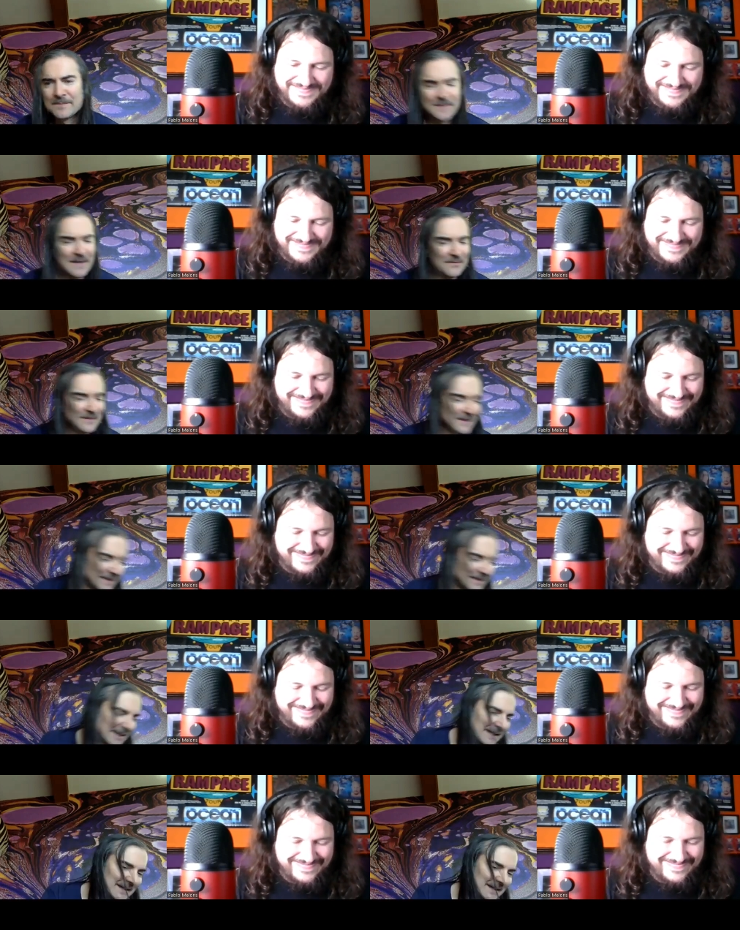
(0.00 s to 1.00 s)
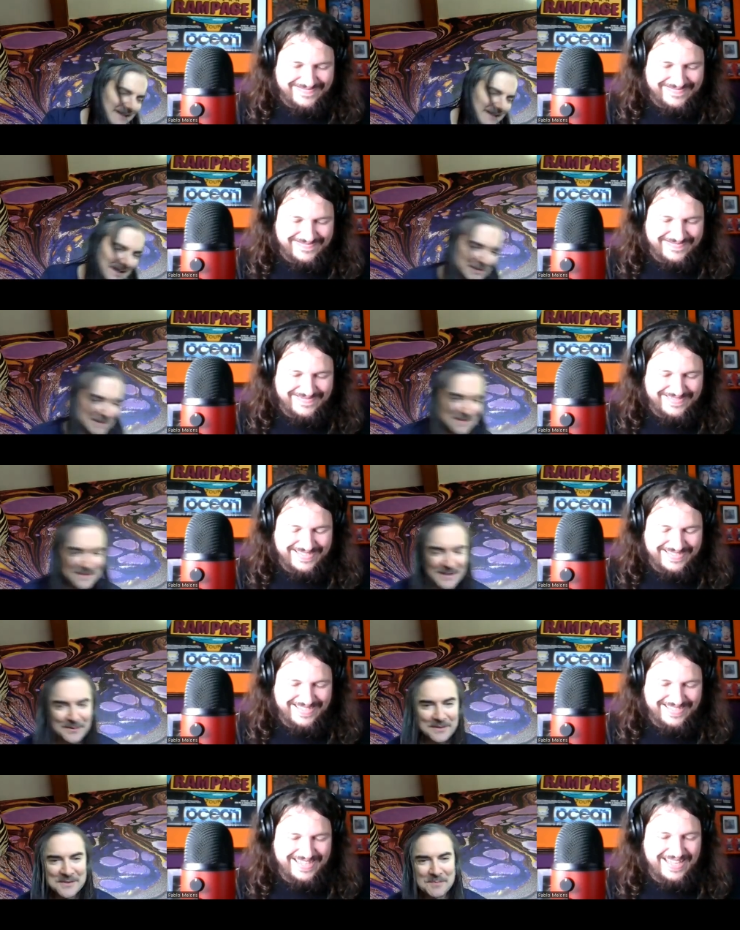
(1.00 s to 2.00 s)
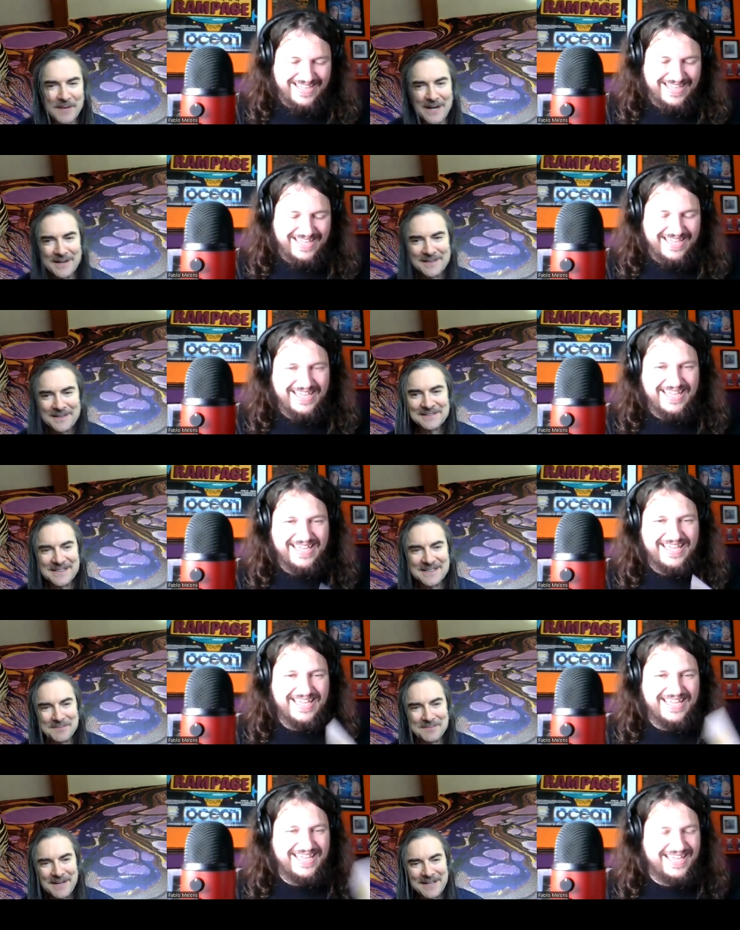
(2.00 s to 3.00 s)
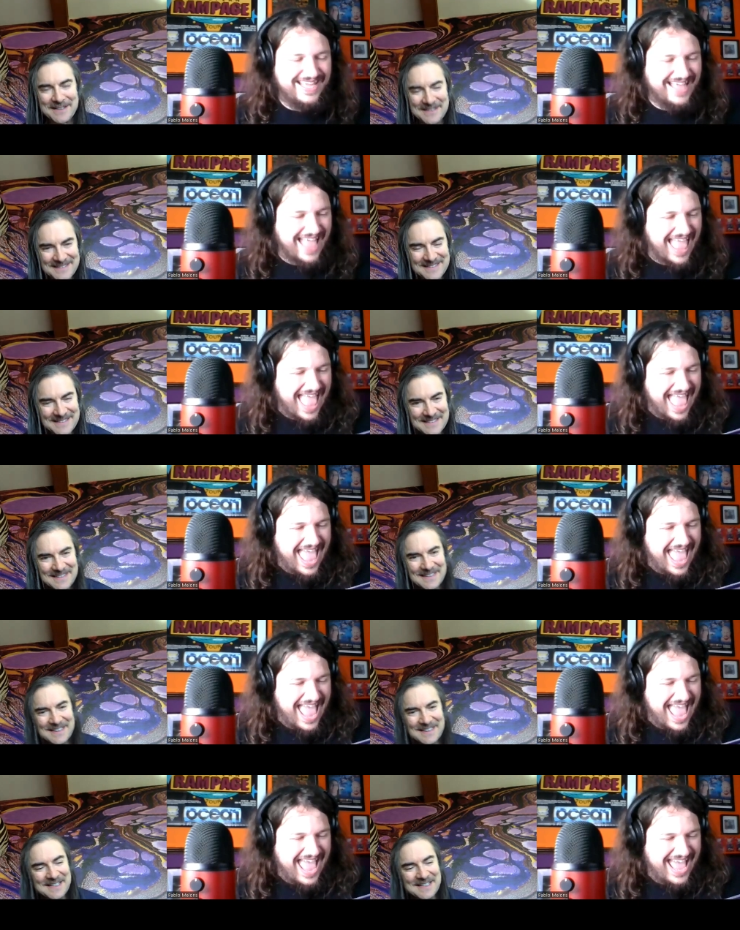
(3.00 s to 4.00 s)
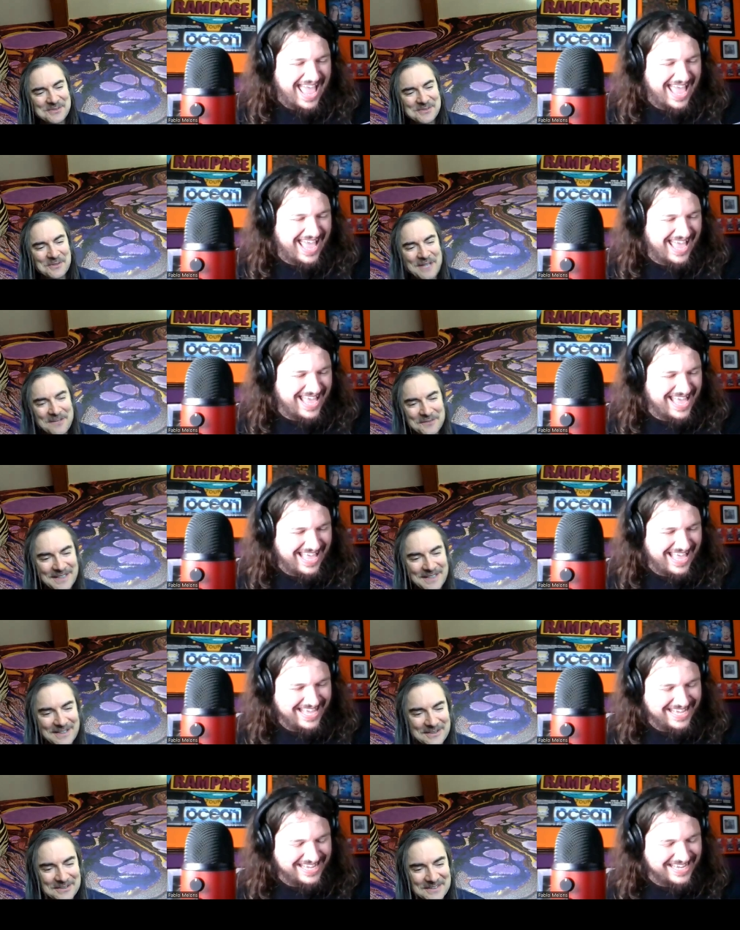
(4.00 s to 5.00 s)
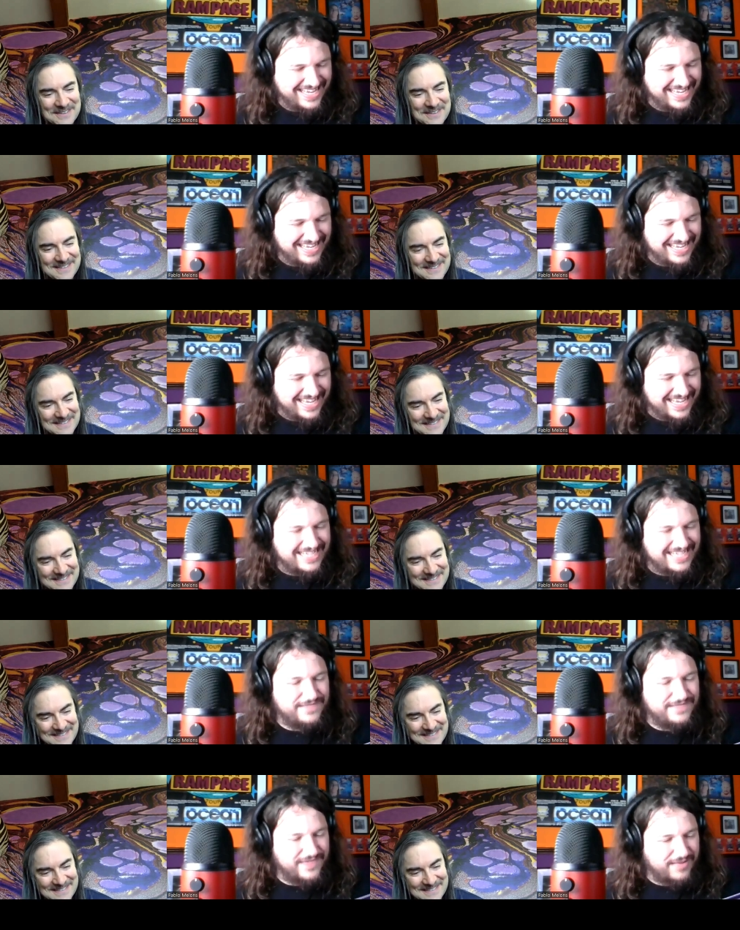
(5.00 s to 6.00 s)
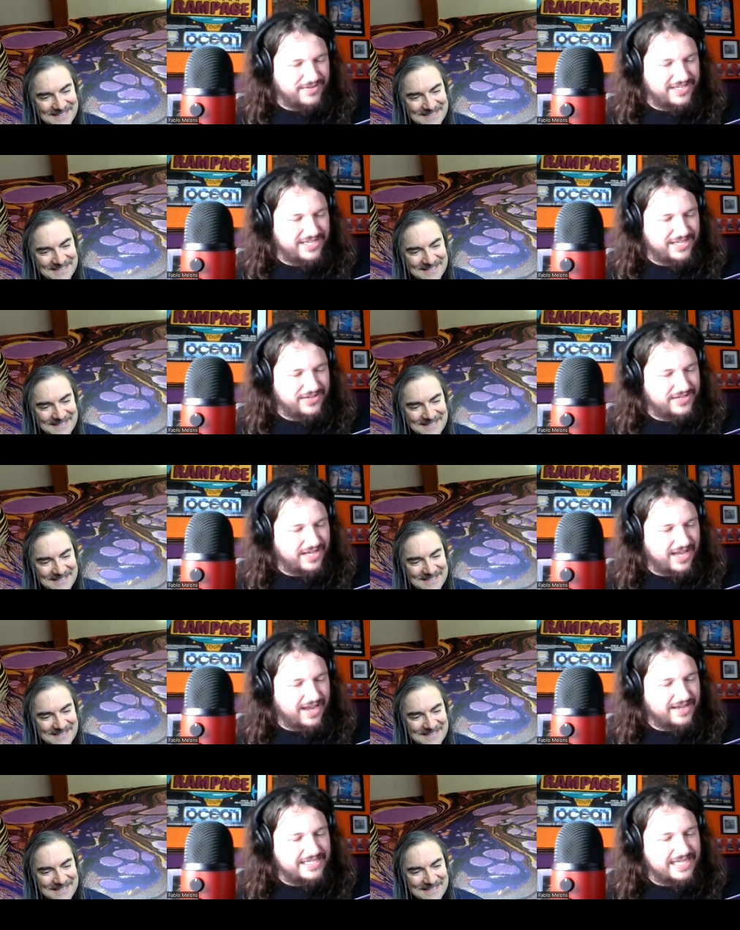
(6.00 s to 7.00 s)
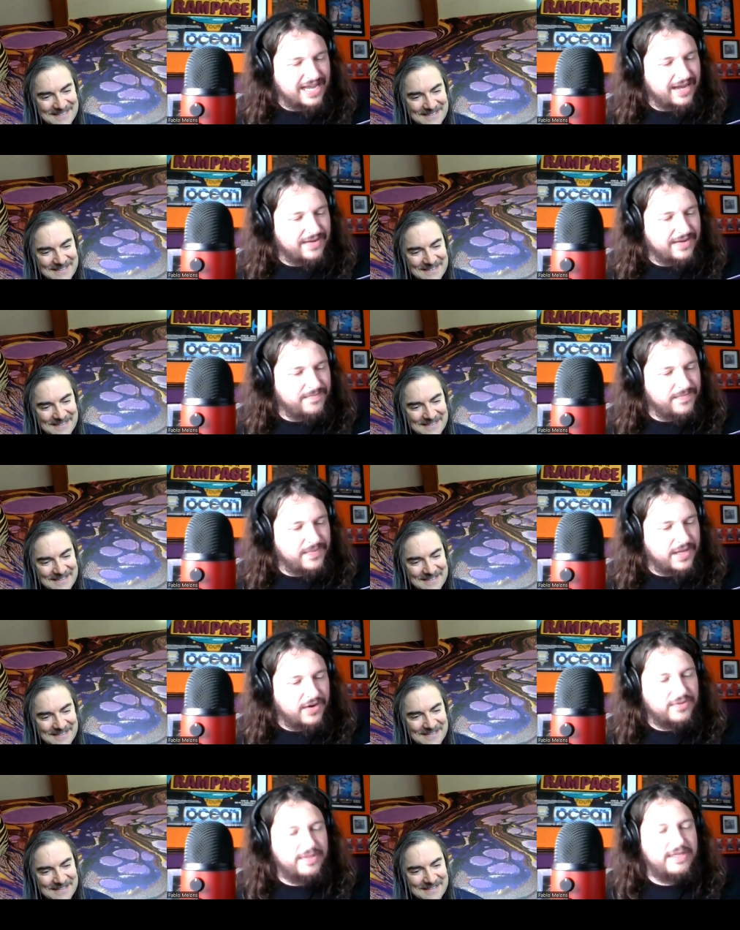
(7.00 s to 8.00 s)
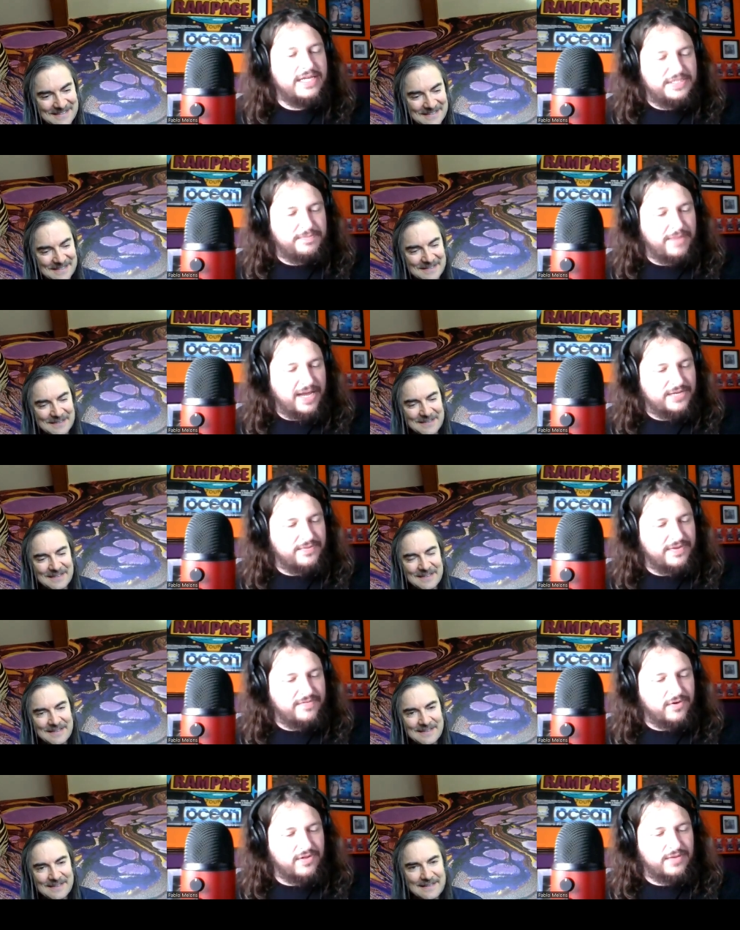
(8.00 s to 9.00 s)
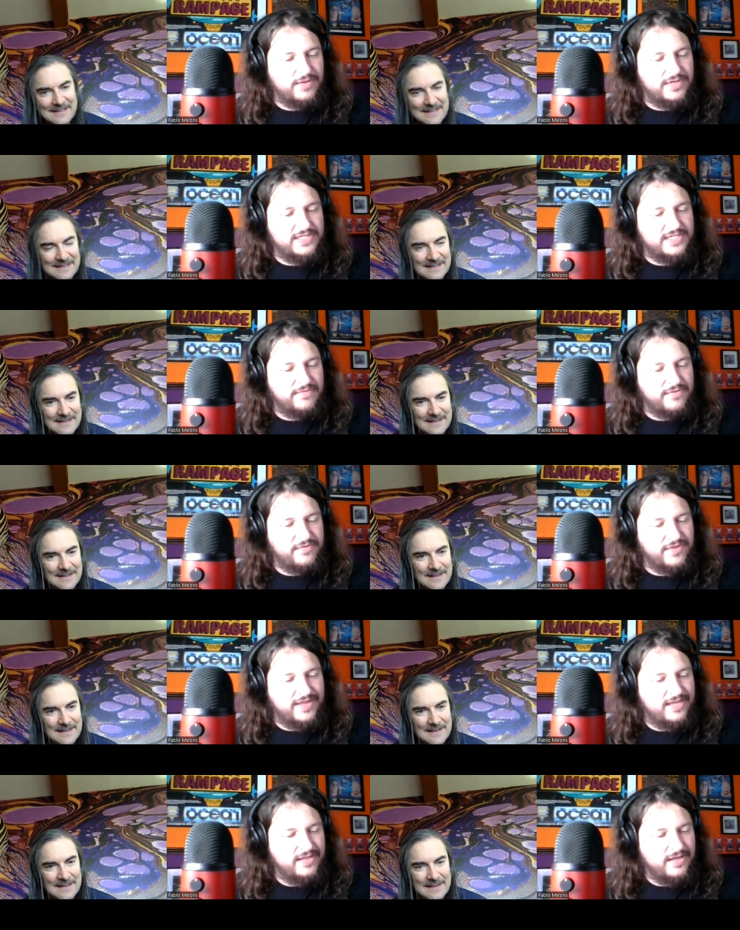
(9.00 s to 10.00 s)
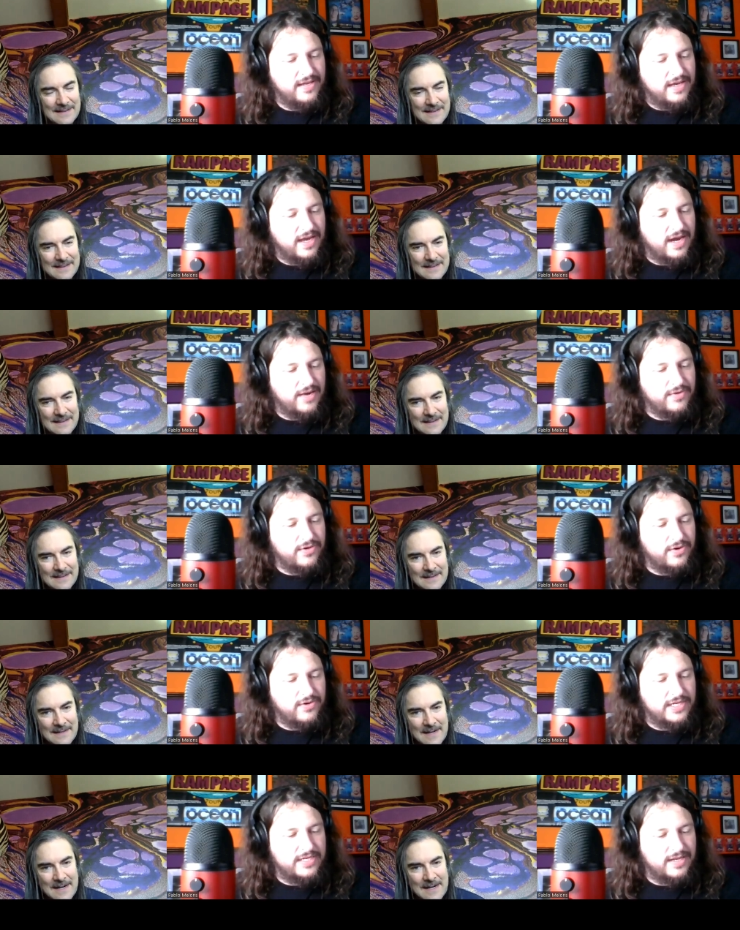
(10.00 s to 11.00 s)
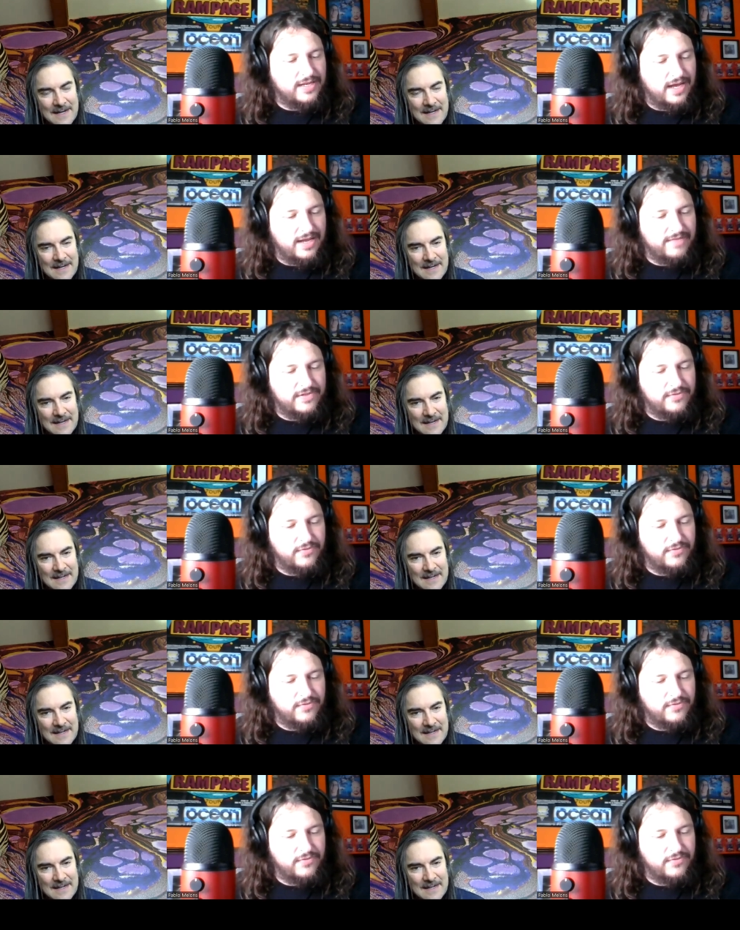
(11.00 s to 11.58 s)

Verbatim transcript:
Speaker 1: have any evidence that they were inspired in the least by us or that video.
Speaker 2: It's very cute, and it's backed with All I Want Is Everything, recorded live at